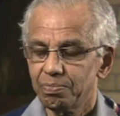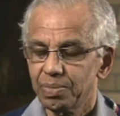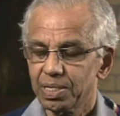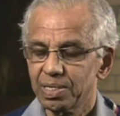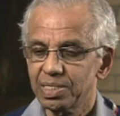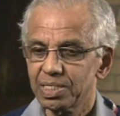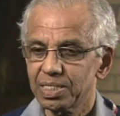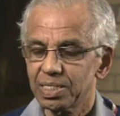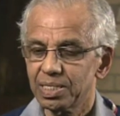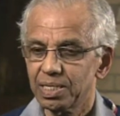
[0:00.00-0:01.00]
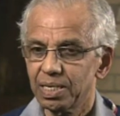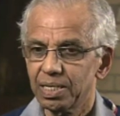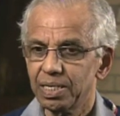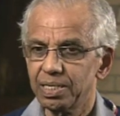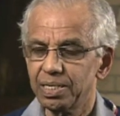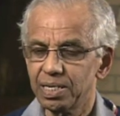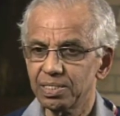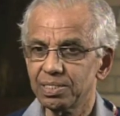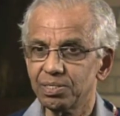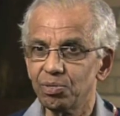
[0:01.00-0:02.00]
Because he
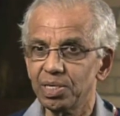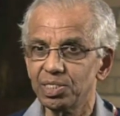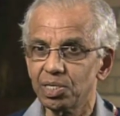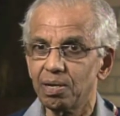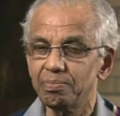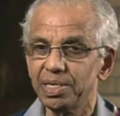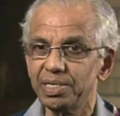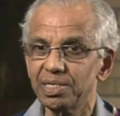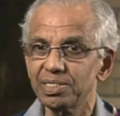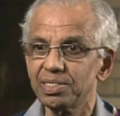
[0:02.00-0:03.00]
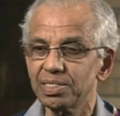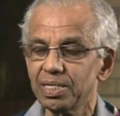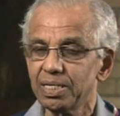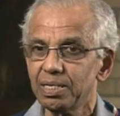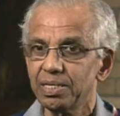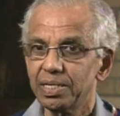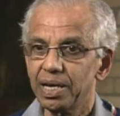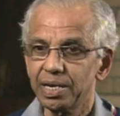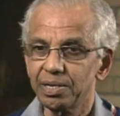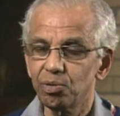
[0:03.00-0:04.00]
does do the job. He does
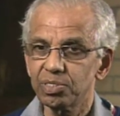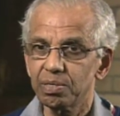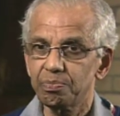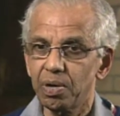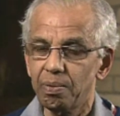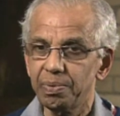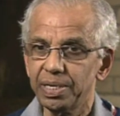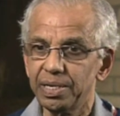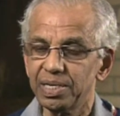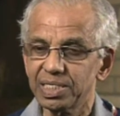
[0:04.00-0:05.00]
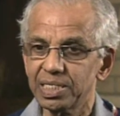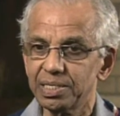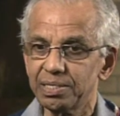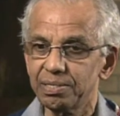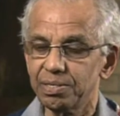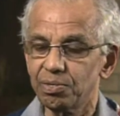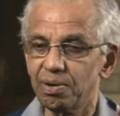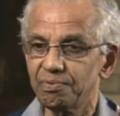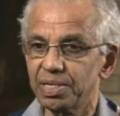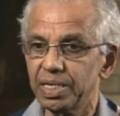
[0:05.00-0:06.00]
diagnose it properly. Does it? You
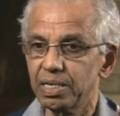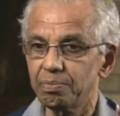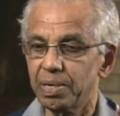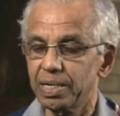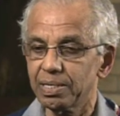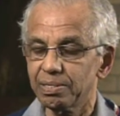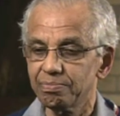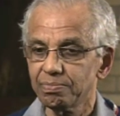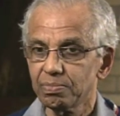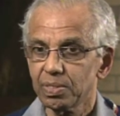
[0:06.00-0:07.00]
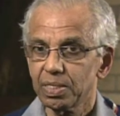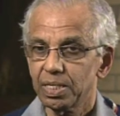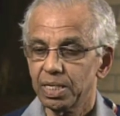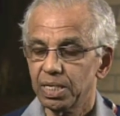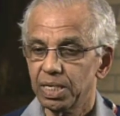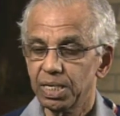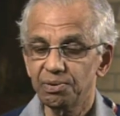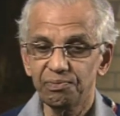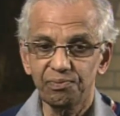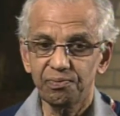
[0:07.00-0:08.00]
don't have to take it back.
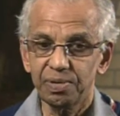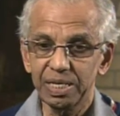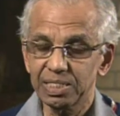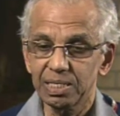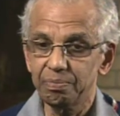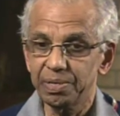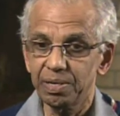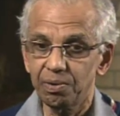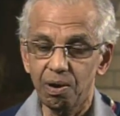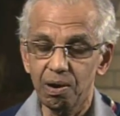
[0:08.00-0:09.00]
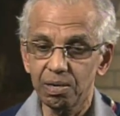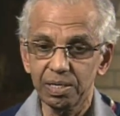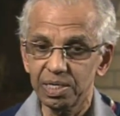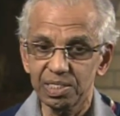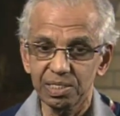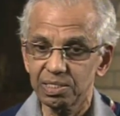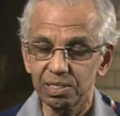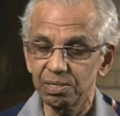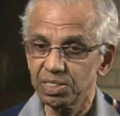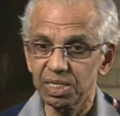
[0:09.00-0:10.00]
If there's something wrong, he
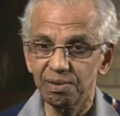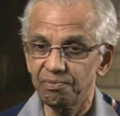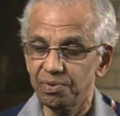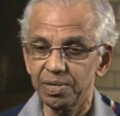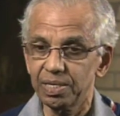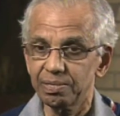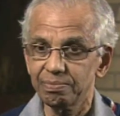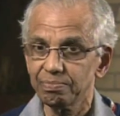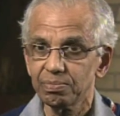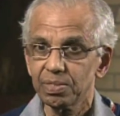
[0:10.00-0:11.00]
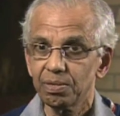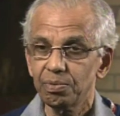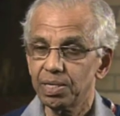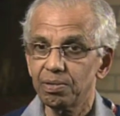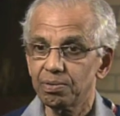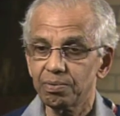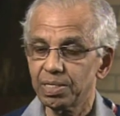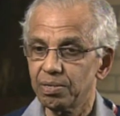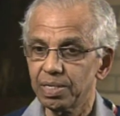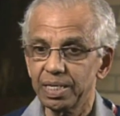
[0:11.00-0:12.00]
just looks after it
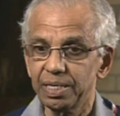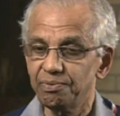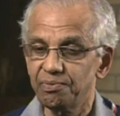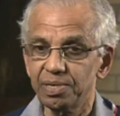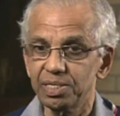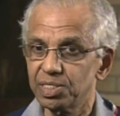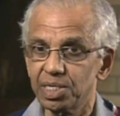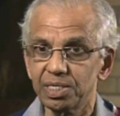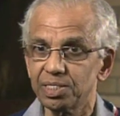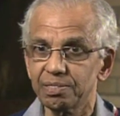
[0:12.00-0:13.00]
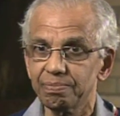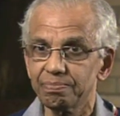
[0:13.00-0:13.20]
without any further charge.